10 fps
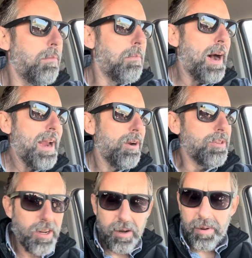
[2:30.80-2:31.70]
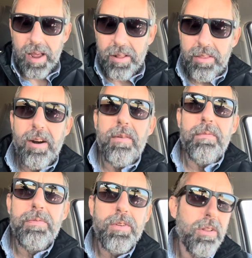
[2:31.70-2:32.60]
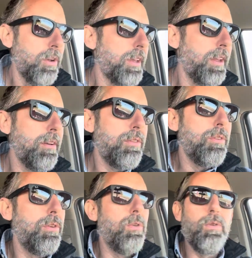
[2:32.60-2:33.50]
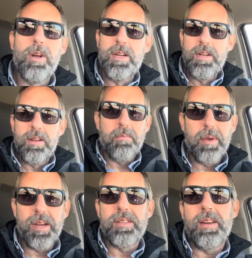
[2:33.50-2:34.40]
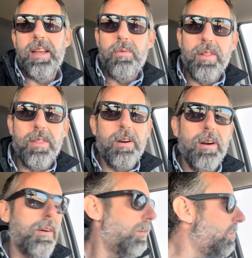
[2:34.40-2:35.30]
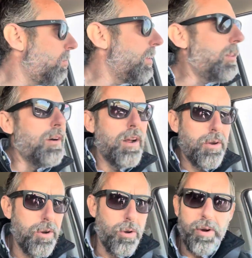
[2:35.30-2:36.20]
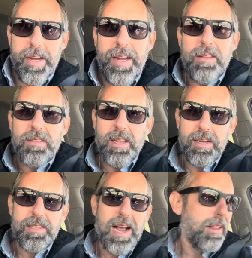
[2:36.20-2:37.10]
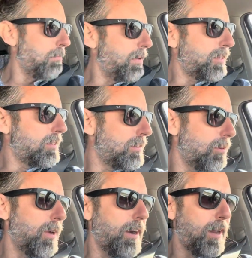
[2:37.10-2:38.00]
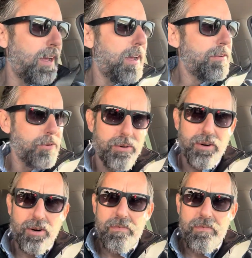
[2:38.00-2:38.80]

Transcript: buyers are going to be out there looking to mix it in with their with their other greens like salad mixes and whatnot or